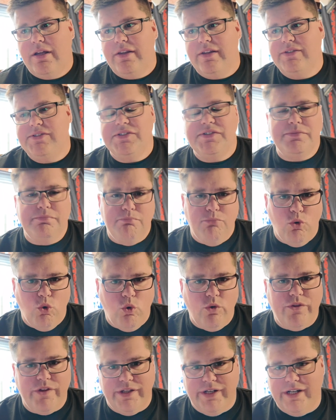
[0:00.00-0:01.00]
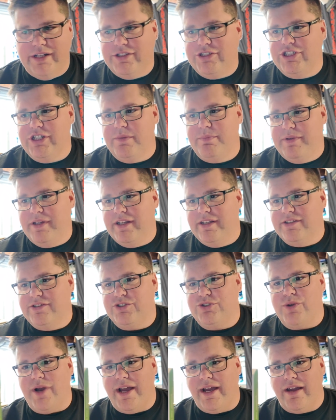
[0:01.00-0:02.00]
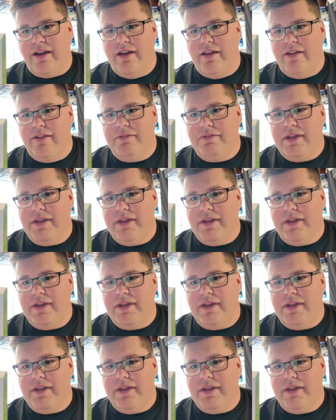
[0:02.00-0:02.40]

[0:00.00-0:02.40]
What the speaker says: This is more than a GPS tracker.